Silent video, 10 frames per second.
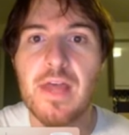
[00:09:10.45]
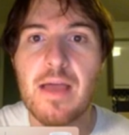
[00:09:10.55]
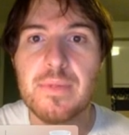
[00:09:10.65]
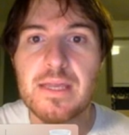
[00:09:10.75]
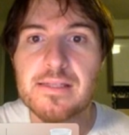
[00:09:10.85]

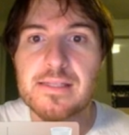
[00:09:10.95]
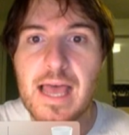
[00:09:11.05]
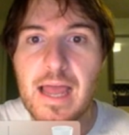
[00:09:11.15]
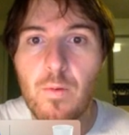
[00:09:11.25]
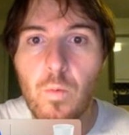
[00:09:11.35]
that means
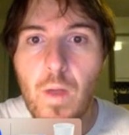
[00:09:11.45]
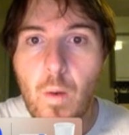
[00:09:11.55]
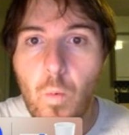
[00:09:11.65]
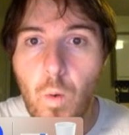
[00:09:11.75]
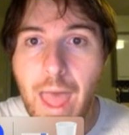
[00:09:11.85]
that
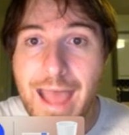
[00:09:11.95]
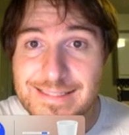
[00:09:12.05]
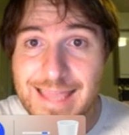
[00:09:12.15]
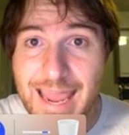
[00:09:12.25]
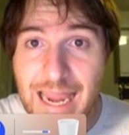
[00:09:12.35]

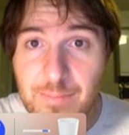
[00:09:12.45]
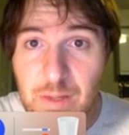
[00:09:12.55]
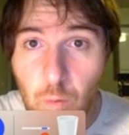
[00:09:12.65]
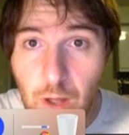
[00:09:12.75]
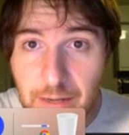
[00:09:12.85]
x can be
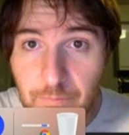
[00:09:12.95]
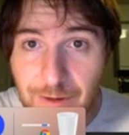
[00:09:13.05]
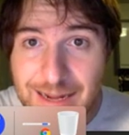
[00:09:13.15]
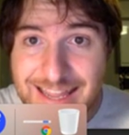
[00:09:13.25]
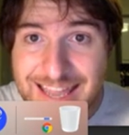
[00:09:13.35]
1,
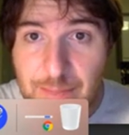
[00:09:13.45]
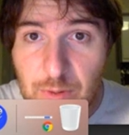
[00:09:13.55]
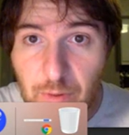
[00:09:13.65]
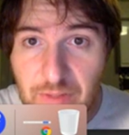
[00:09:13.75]
right? It can be 1.